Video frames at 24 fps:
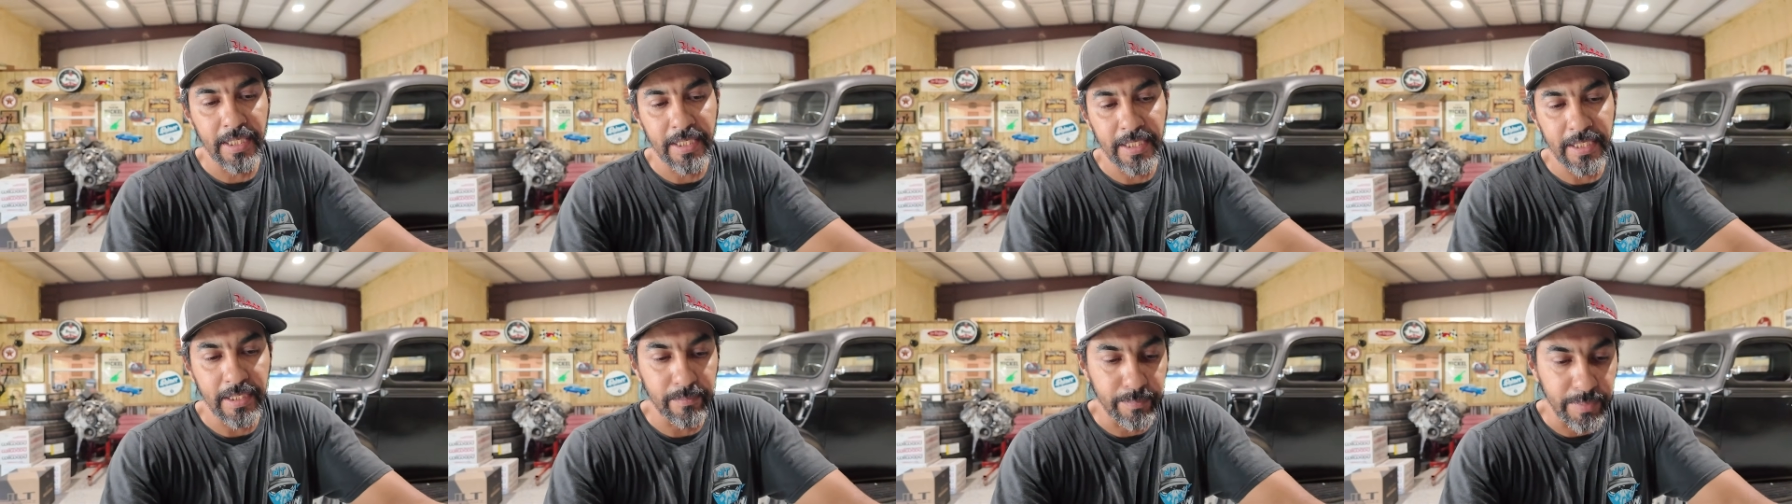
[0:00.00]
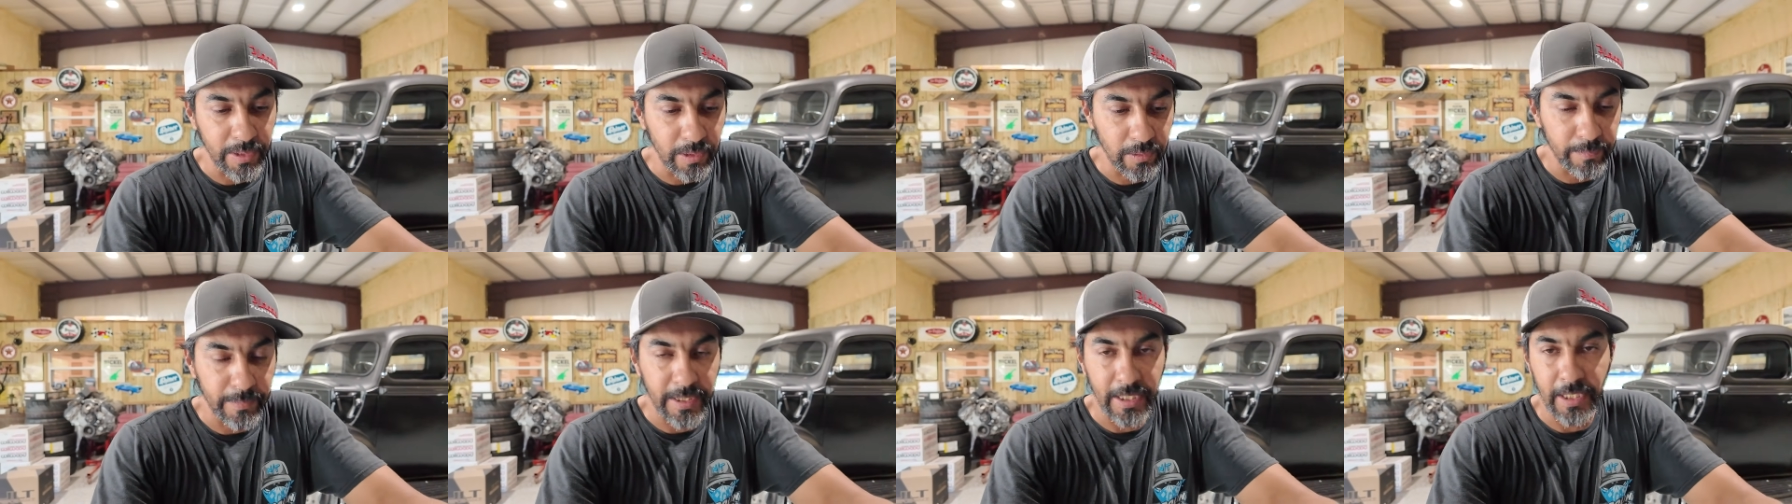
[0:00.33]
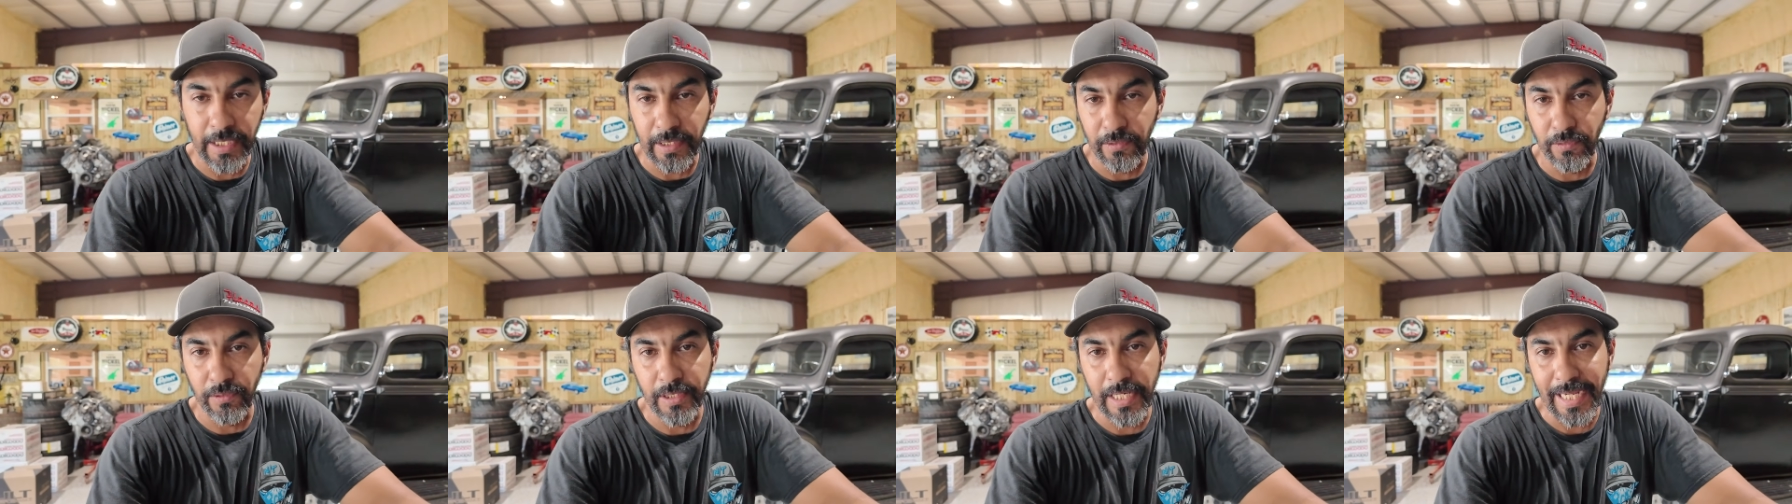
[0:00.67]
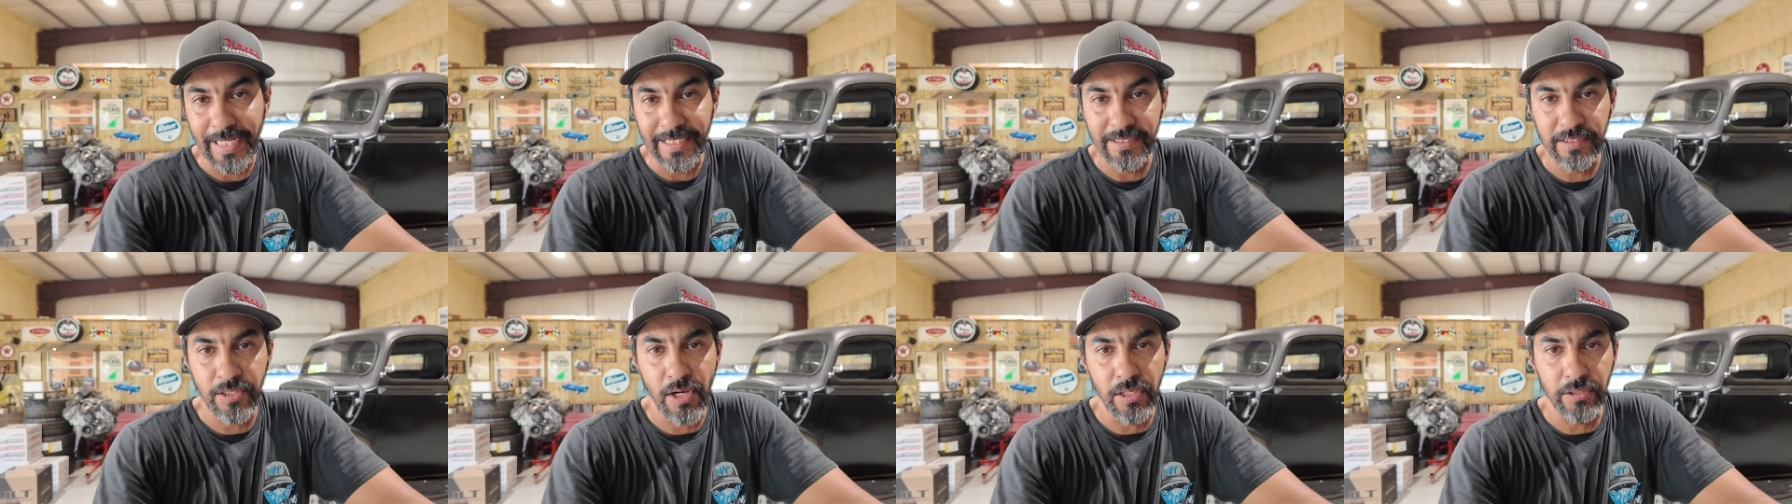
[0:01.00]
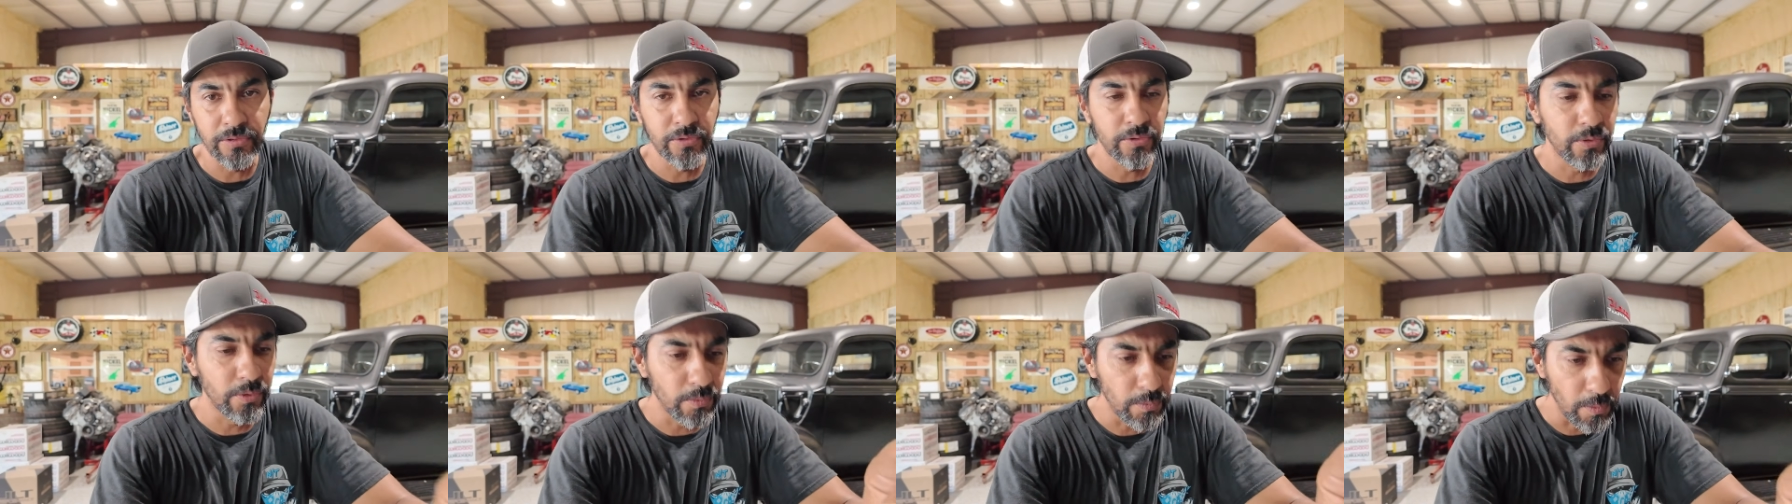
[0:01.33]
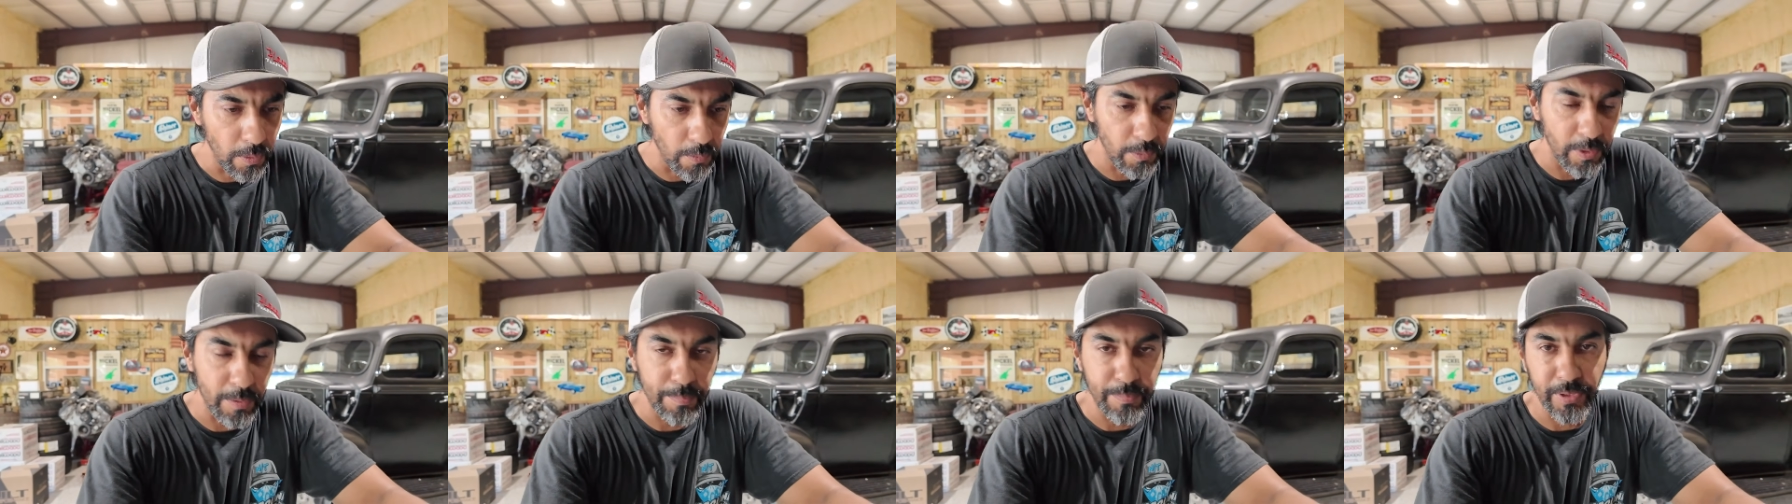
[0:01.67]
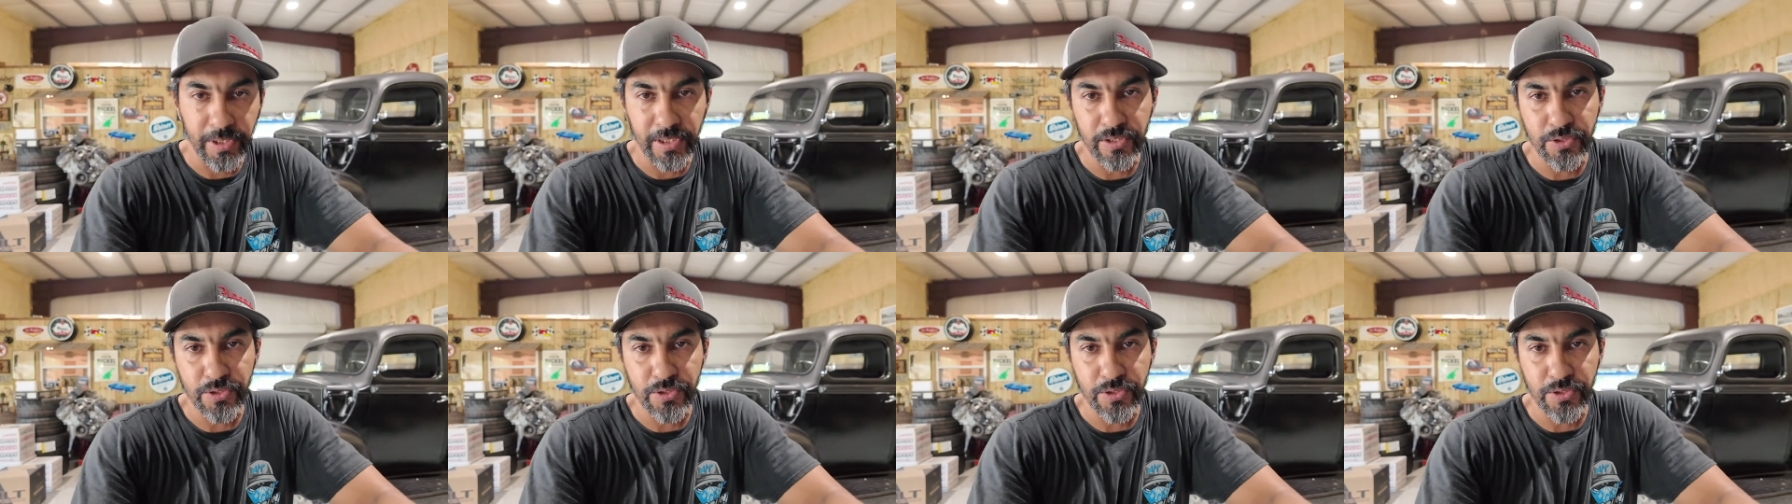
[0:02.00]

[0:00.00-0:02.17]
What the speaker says: He can build me a little nice console where we put the